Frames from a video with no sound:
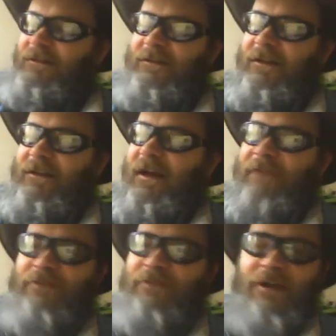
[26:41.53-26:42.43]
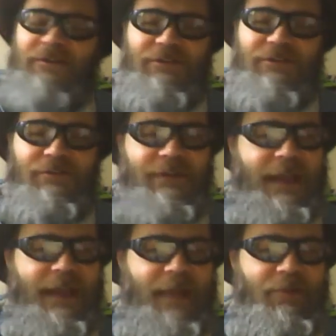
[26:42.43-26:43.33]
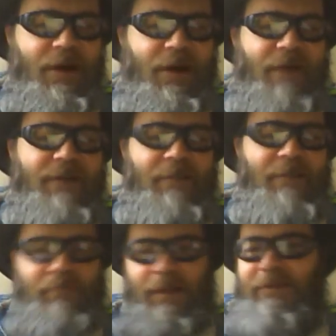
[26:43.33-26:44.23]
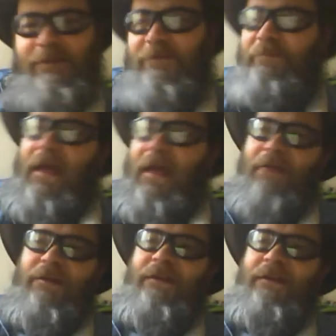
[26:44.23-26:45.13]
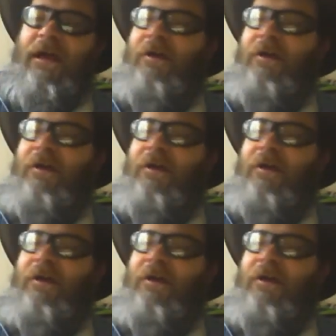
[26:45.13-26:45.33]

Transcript: I forgot to turn the camera off, and it bled the battery down,